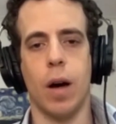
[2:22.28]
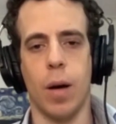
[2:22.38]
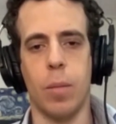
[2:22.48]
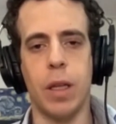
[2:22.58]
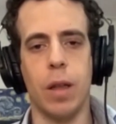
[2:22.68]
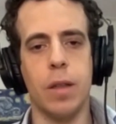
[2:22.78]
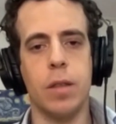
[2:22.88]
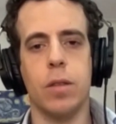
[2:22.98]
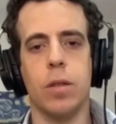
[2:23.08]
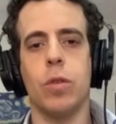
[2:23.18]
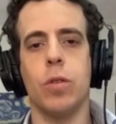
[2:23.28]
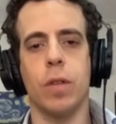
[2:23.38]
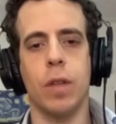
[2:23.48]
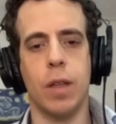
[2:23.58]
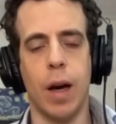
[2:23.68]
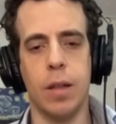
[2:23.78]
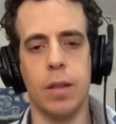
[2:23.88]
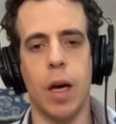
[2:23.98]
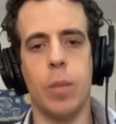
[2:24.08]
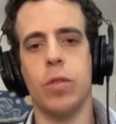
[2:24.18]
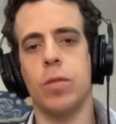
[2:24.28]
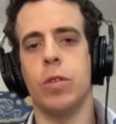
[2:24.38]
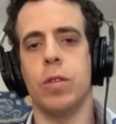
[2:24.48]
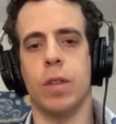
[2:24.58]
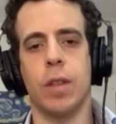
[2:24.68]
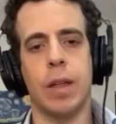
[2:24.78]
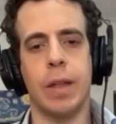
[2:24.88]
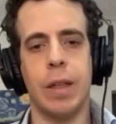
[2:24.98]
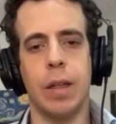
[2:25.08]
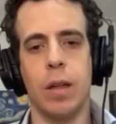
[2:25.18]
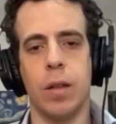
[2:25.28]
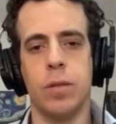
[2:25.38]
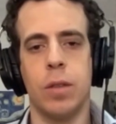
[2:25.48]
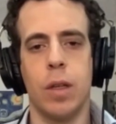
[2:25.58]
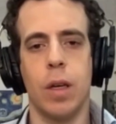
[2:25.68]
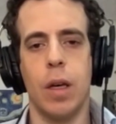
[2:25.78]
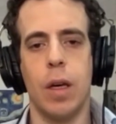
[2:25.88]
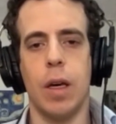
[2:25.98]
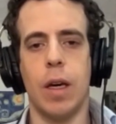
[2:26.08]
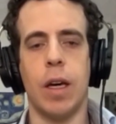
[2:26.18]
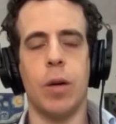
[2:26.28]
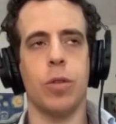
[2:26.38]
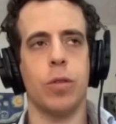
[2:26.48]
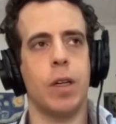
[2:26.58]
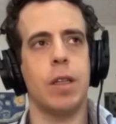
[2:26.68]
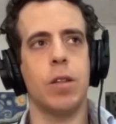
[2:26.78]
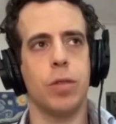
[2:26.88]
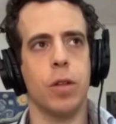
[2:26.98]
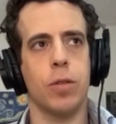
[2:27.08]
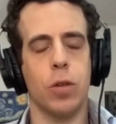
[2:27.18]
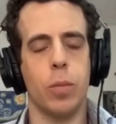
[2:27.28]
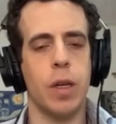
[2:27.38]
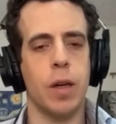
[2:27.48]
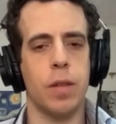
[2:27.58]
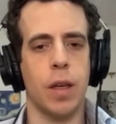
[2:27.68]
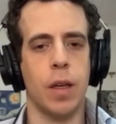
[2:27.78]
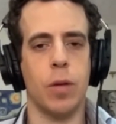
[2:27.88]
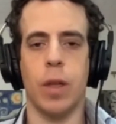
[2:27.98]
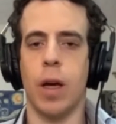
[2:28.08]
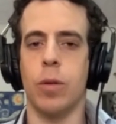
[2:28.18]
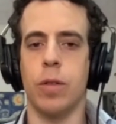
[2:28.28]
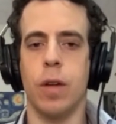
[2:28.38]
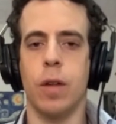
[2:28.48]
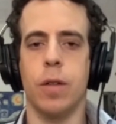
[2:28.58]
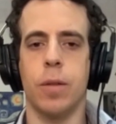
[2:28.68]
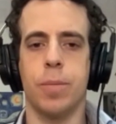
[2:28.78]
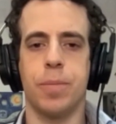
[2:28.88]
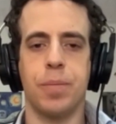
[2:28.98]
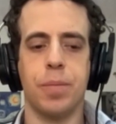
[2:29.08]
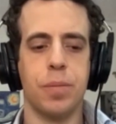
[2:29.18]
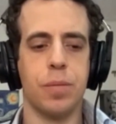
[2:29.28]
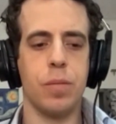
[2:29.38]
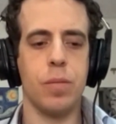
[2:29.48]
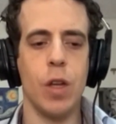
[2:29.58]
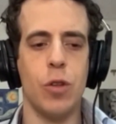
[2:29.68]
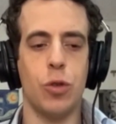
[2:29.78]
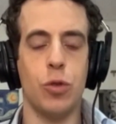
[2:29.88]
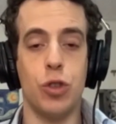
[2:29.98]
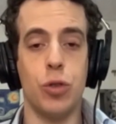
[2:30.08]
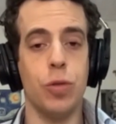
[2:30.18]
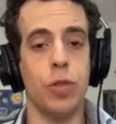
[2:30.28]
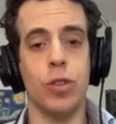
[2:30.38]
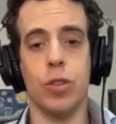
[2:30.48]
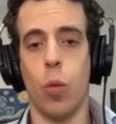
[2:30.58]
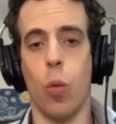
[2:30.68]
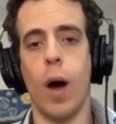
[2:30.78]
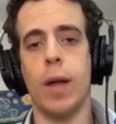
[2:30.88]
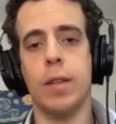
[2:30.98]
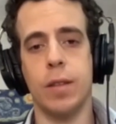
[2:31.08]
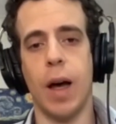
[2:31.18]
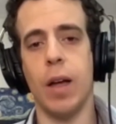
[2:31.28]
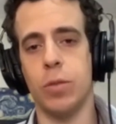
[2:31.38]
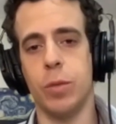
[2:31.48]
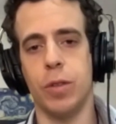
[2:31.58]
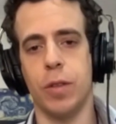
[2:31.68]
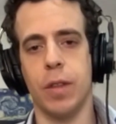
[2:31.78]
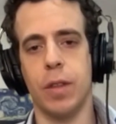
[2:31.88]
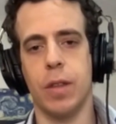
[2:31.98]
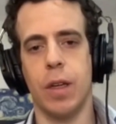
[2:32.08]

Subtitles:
Middle Eastern music, other types of music that I really loved, it was very difficult for me, I think, when I was younger, to choose just one style of music